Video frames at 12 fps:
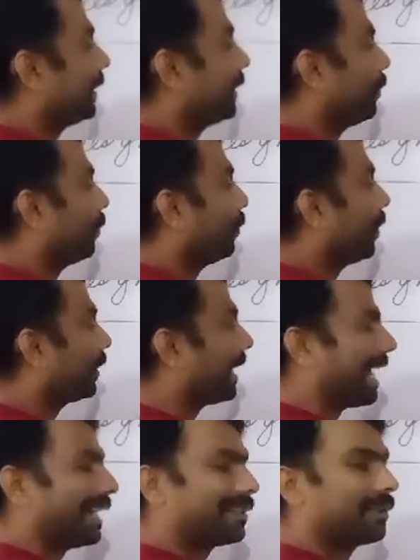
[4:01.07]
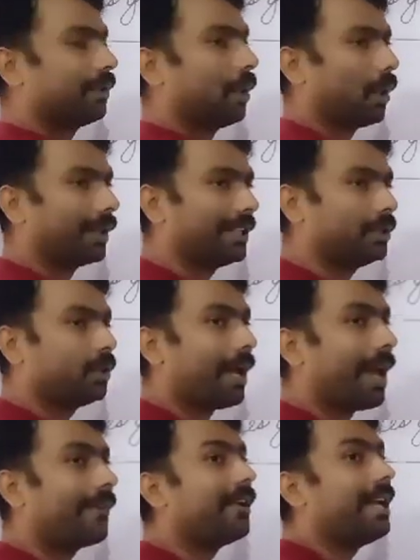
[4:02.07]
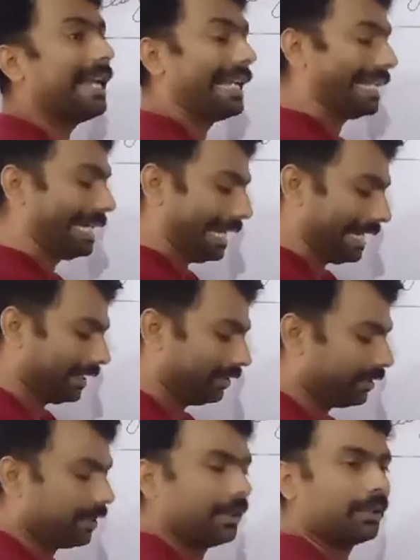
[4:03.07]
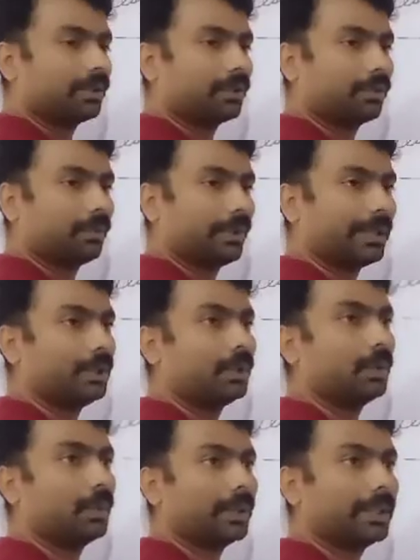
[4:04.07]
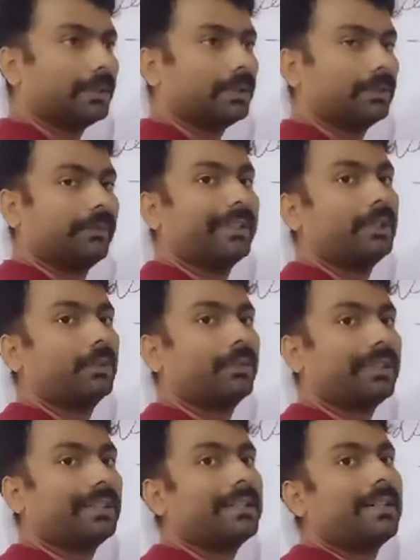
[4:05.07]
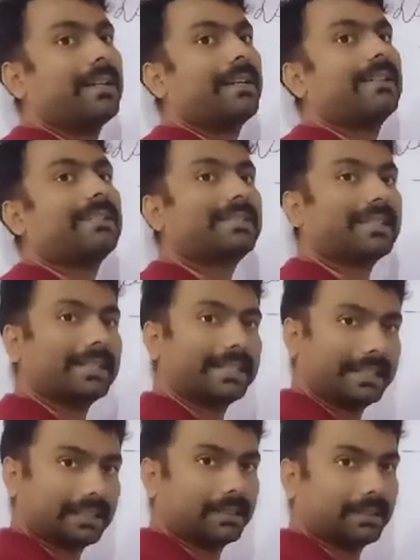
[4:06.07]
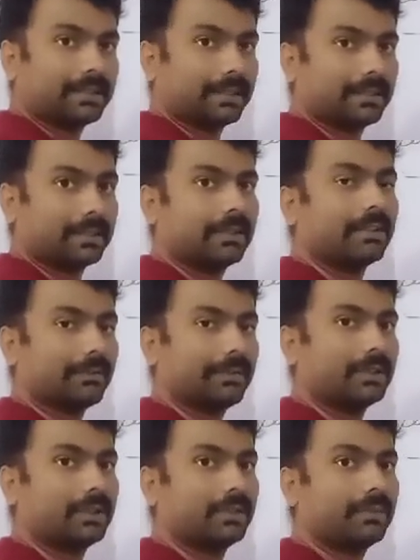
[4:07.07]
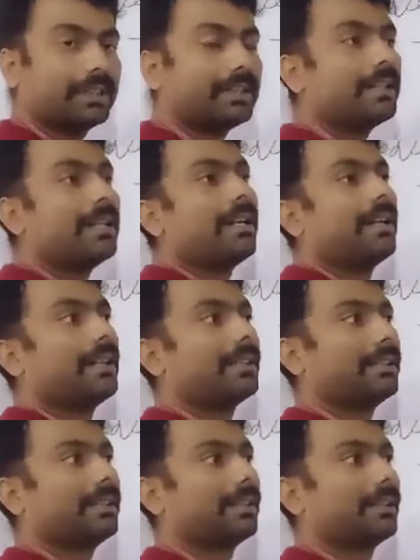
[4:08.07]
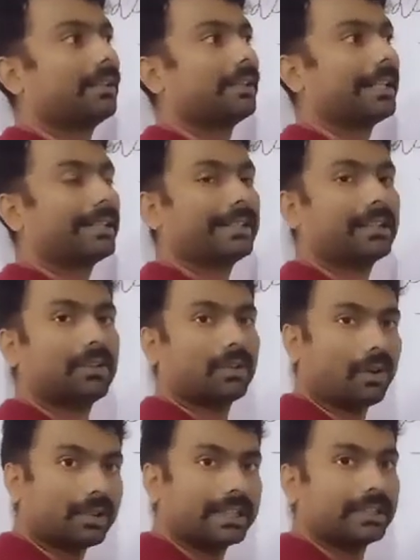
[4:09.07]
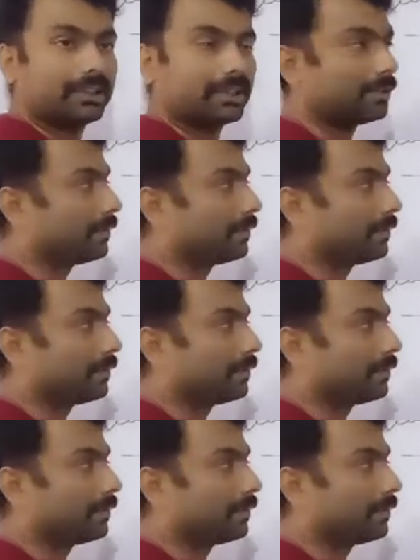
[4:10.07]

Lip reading: What else knowledge you have gained when you were studying, when you were getting the knowledge.